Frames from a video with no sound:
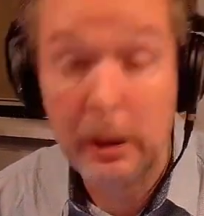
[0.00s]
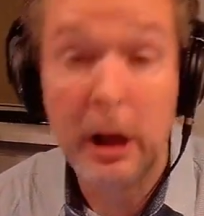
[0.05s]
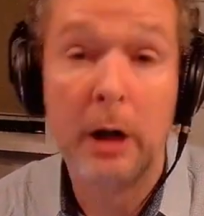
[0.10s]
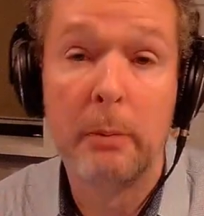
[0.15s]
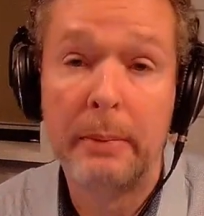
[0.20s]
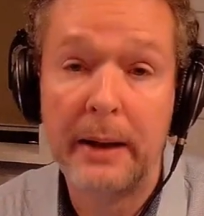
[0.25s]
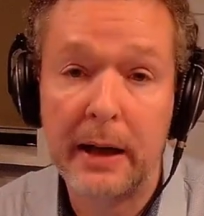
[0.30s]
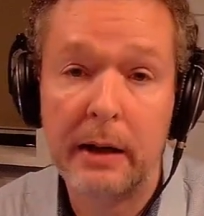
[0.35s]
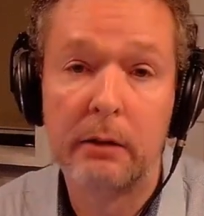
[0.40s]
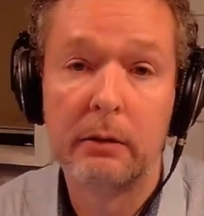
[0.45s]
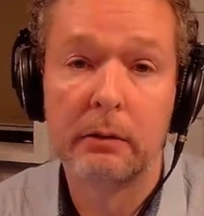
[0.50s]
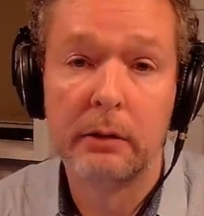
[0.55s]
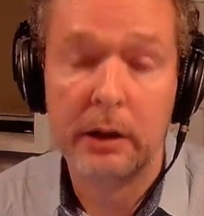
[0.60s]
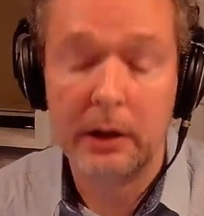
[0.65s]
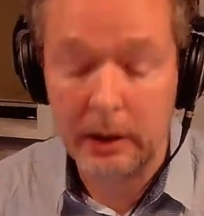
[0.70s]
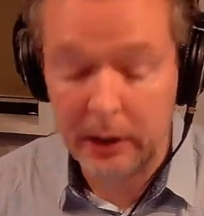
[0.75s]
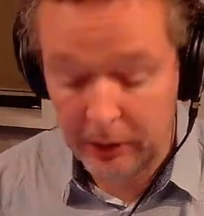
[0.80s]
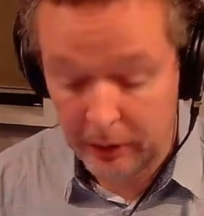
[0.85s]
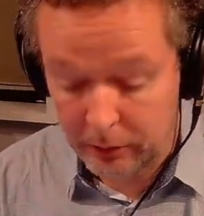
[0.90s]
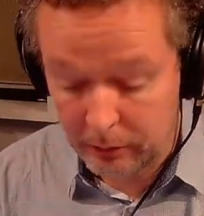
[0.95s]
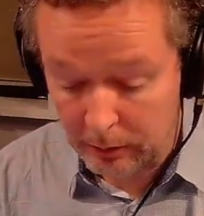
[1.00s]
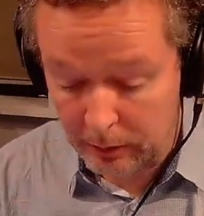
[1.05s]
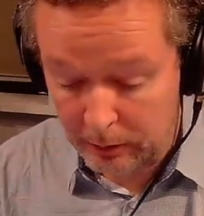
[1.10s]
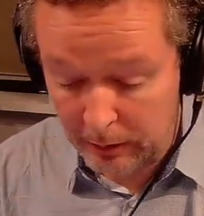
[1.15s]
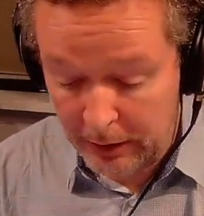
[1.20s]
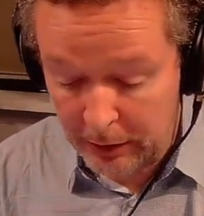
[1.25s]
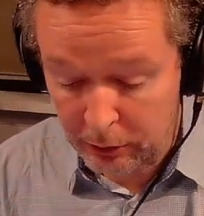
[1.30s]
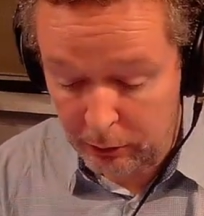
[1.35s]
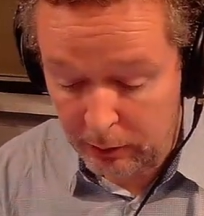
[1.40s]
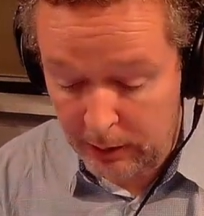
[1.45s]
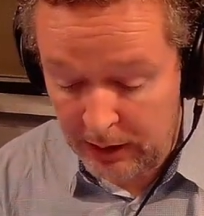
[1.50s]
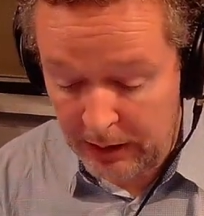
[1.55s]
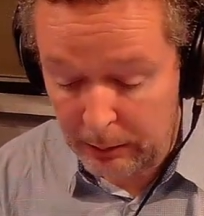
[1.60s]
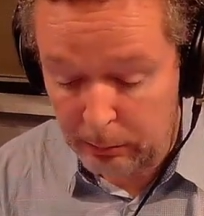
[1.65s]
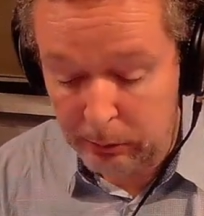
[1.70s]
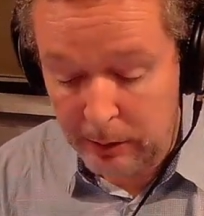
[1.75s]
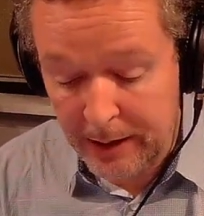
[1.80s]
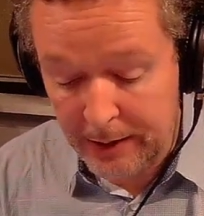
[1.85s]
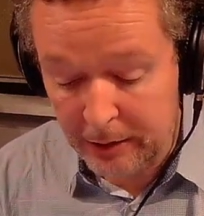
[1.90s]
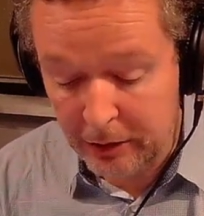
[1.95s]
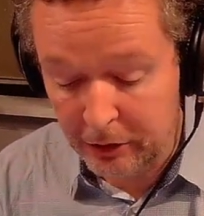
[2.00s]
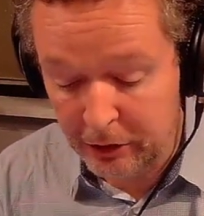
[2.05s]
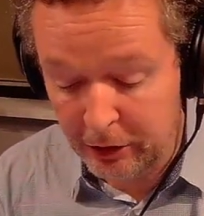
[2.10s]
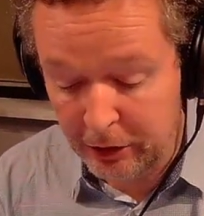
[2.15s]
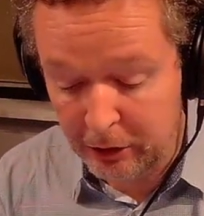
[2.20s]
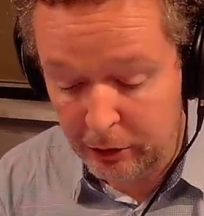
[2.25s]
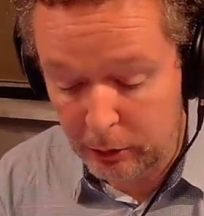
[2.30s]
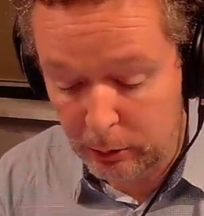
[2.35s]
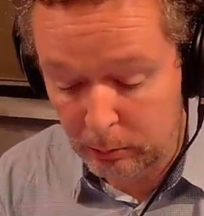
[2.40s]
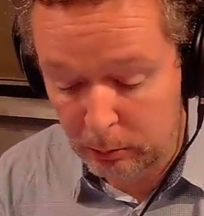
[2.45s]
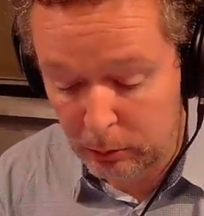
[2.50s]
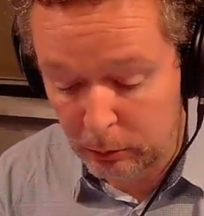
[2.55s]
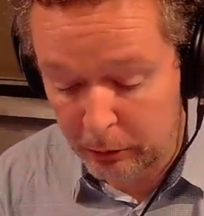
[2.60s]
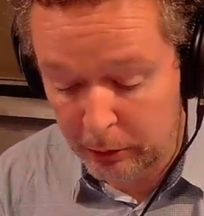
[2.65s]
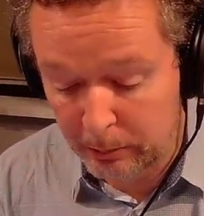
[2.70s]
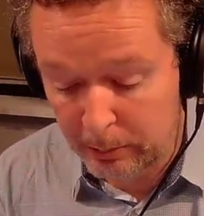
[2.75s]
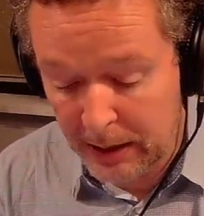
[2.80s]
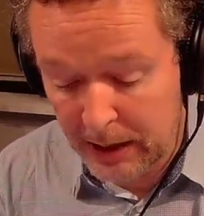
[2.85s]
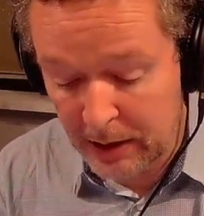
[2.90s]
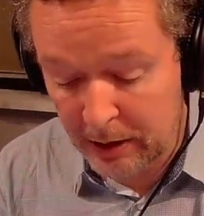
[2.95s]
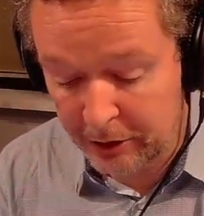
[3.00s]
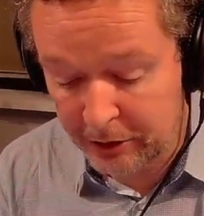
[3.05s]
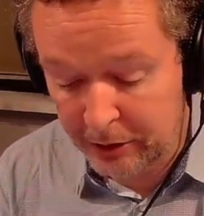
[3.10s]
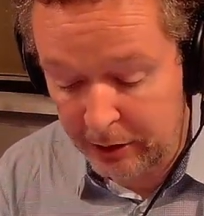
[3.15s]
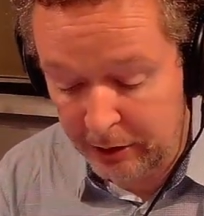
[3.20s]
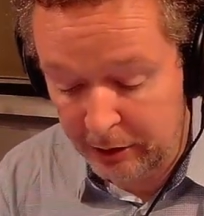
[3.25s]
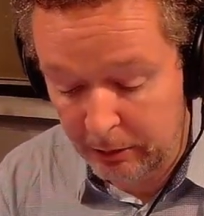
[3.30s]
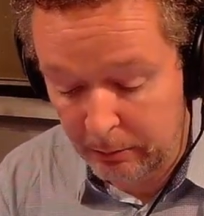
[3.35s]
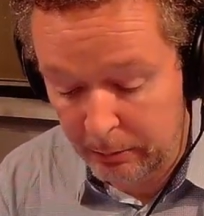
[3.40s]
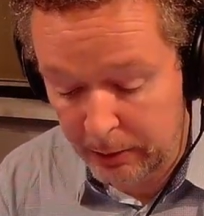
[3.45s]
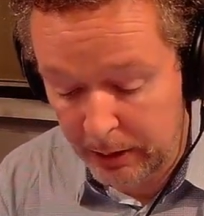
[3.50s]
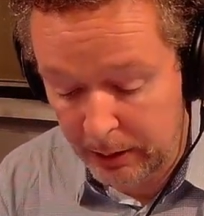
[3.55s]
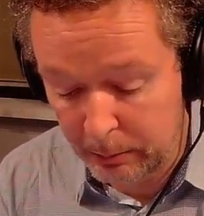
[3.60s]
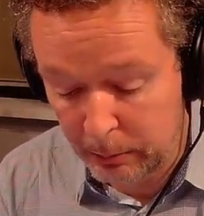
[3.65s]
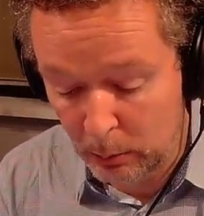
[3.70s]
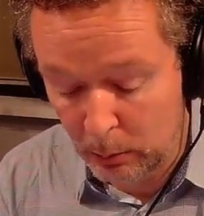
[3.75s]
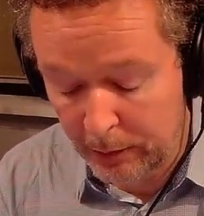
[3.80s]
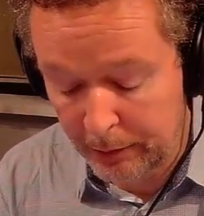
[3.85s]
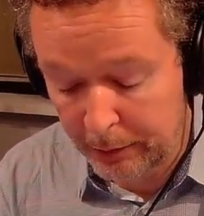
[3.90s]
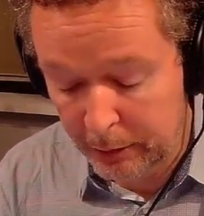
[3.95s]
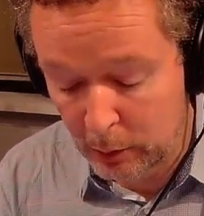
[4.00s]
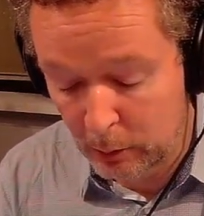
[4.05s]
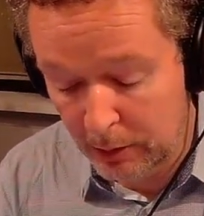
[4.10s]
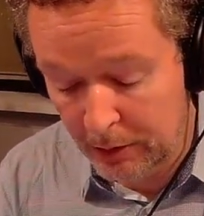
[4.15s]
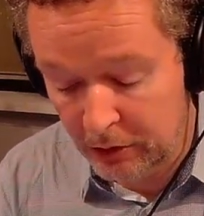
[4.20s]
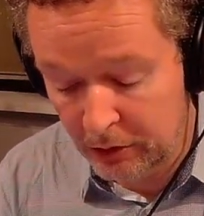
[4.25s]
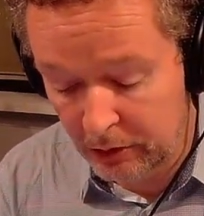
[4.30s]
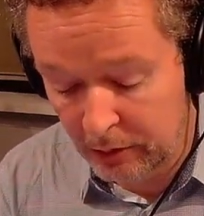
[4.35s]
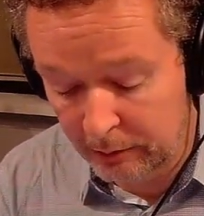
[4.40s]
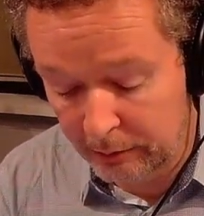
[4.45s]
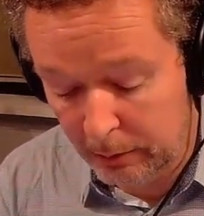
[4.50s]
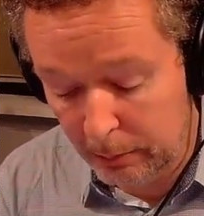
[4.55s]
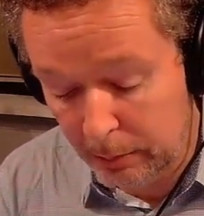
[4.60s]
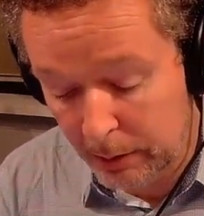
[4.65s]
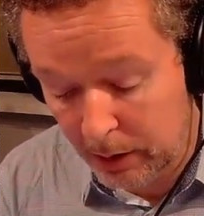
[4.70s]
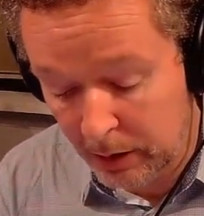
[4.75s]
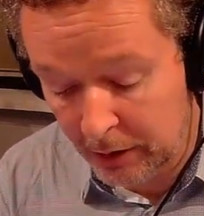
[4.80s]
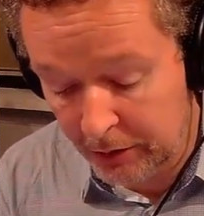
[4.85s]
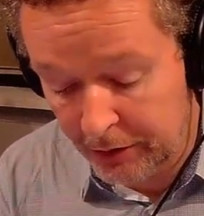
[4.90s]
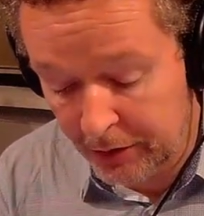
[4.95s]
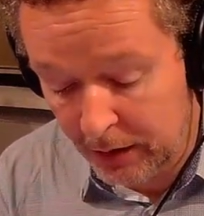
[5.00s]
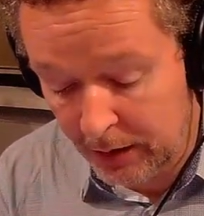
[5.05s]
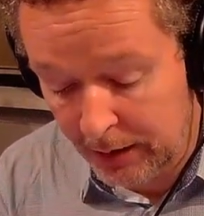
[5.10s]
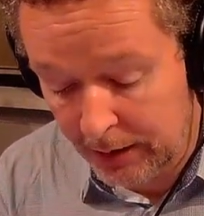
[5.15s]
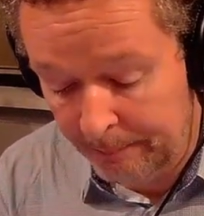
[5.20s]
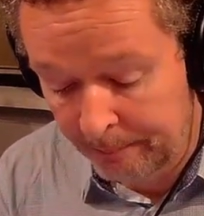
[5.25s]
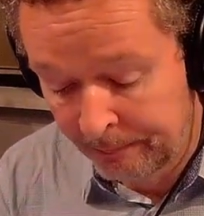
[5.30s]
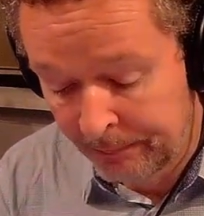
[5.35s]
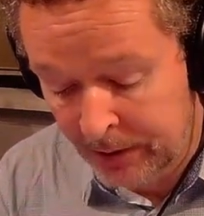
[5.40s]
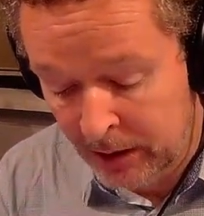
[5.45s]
about Israeli practices towards the Palestinian people and the question of apartheid.